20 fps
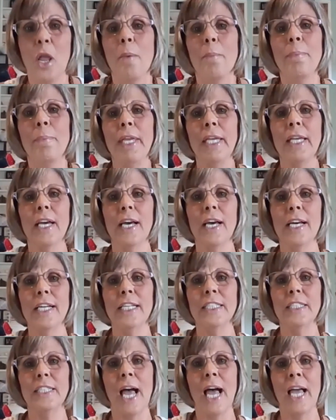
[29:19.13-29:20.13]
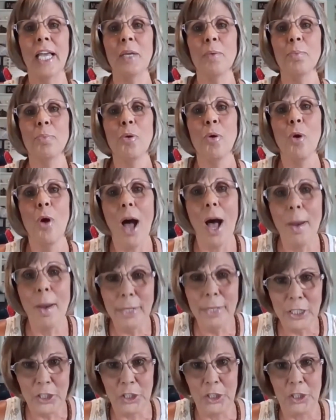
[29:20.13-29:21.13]
because I can
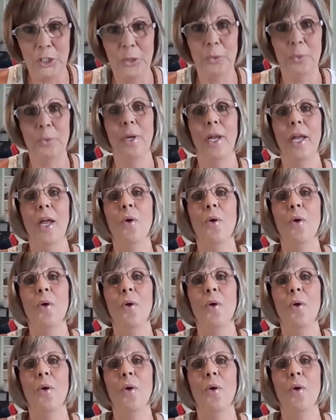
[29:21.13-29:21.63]
promise you